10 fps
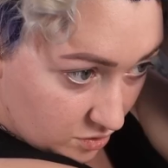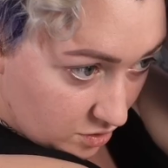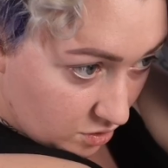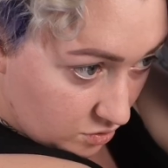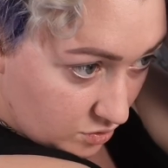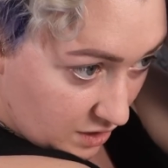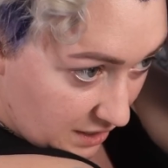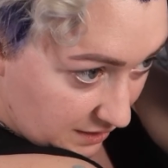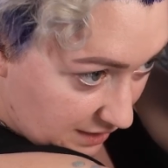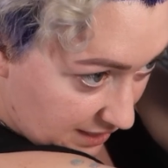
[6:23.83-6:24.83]
The girl who cut
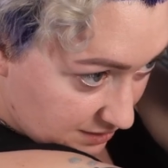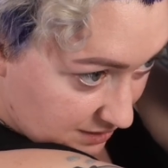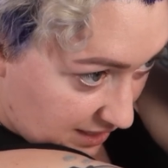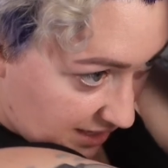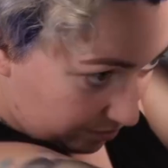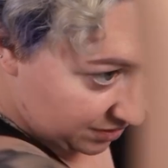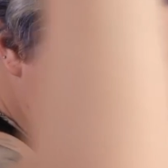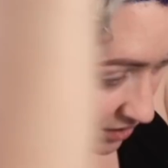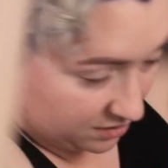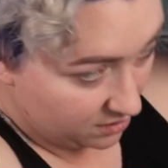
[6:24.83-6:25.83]
it last time
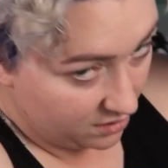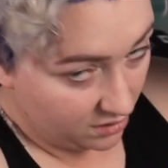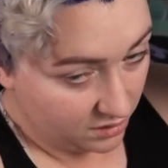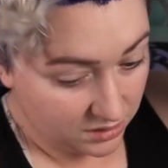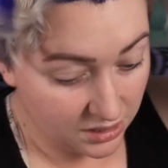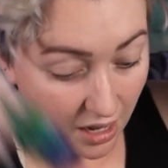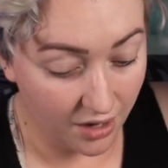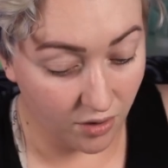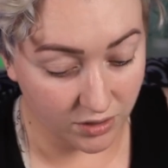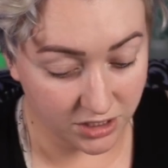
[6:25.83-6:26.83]
did not
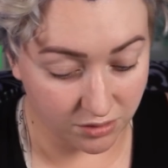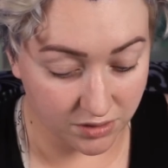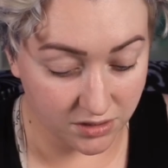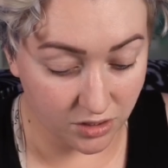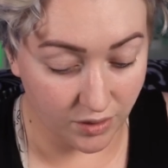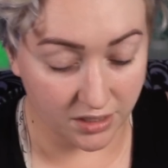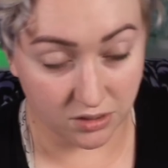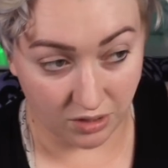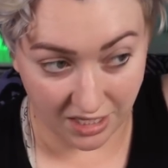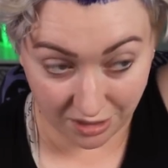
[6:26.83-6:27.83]
know what she was doing.
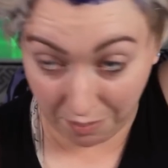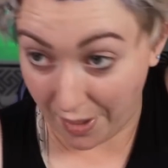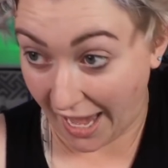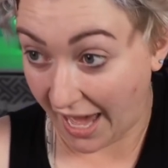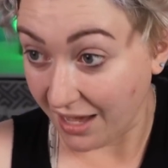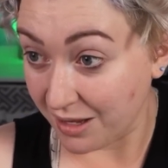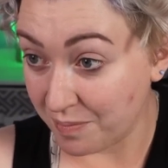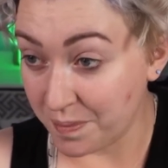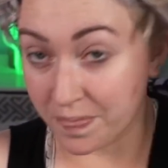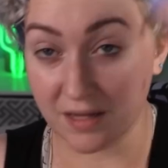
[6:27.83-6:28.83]
So, like, the back,
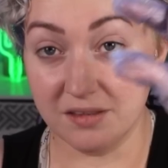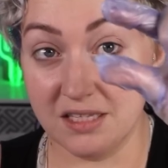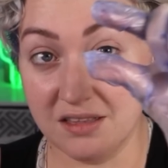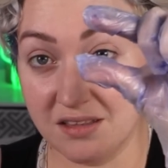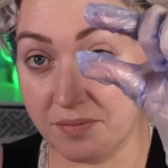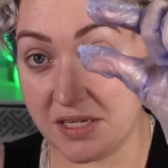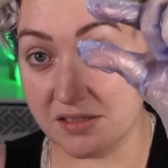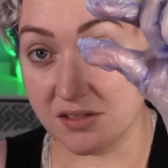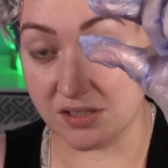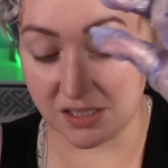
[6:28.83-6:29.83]
the
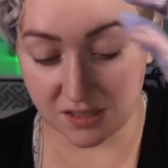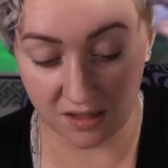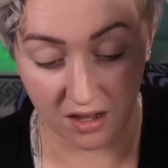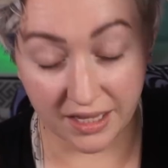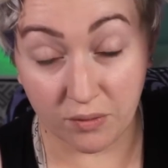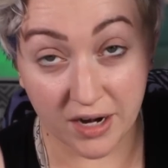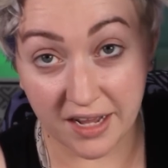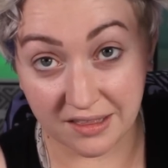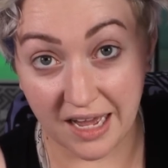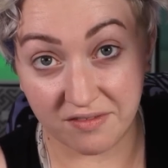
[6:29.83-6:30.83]
pieces are this long. Like, when I
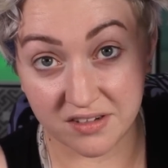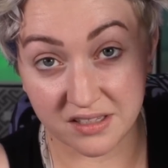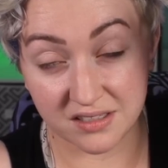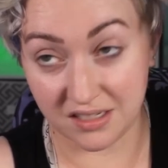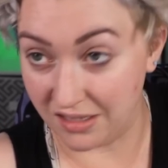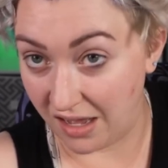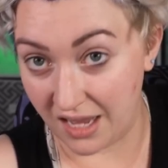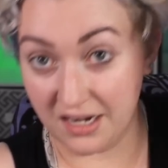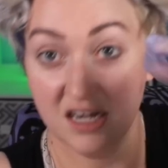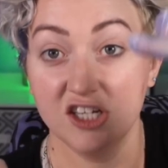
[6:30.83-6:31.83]
left the
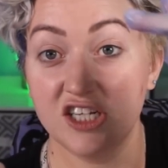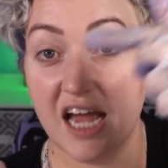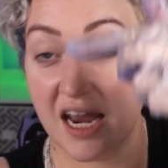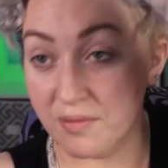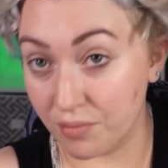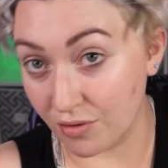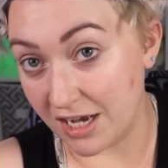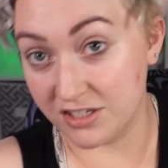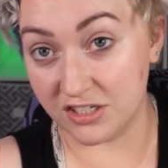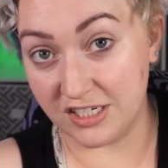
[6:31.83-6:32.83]
salon, she had it
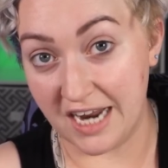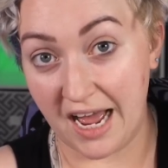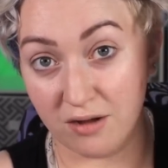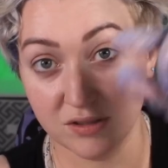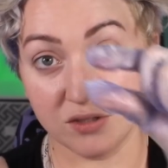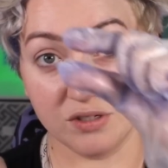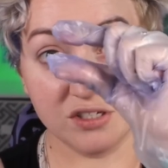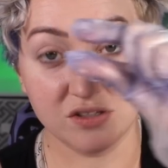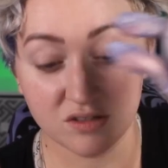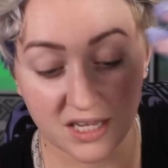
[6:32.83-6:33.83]
brushed down. So it
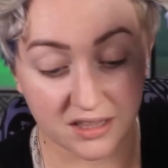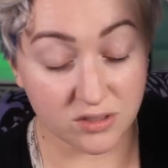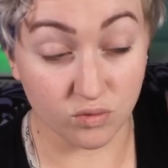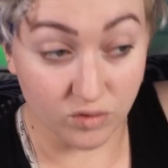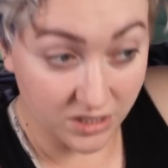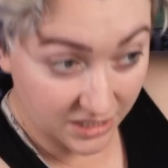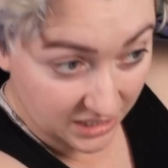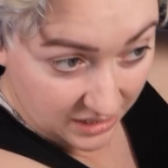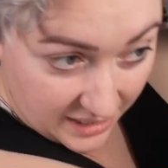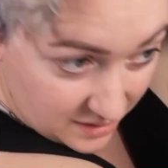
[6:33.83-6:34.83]
just looked like this
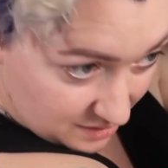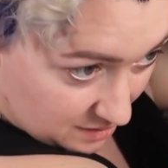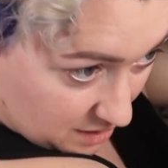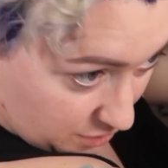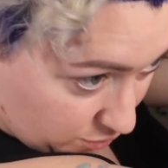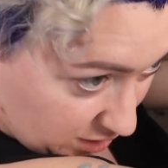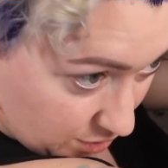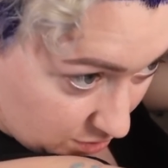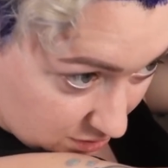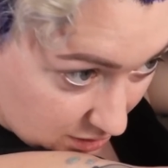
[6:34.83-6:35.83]
really, like, a three
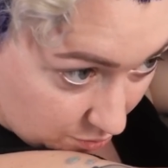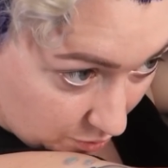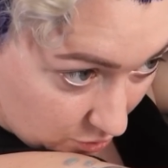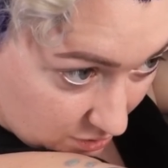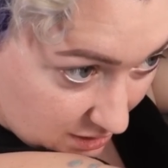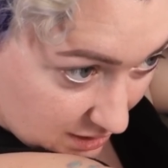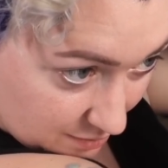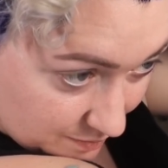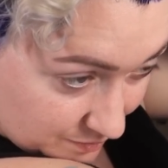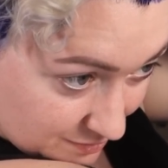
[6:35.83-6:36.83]
year old did a bowl
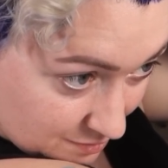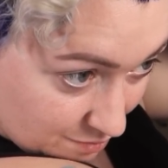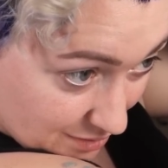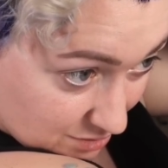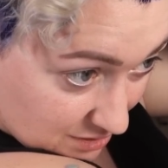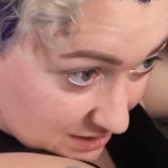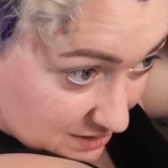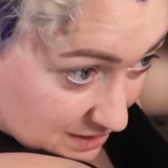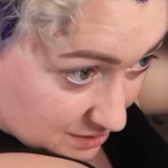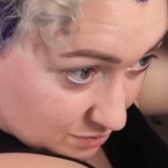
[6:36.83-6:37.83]
cut. But it was already
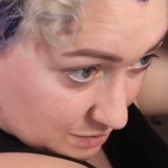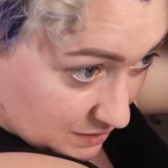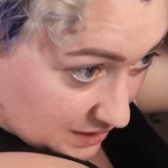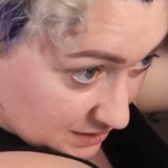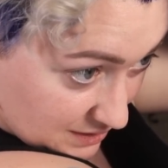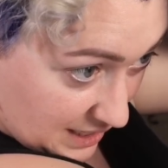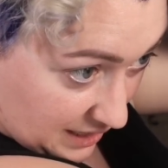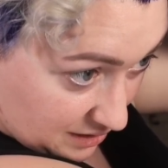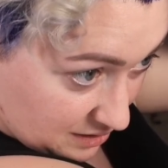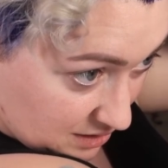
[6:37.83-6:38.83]
done. So, what was I going to say?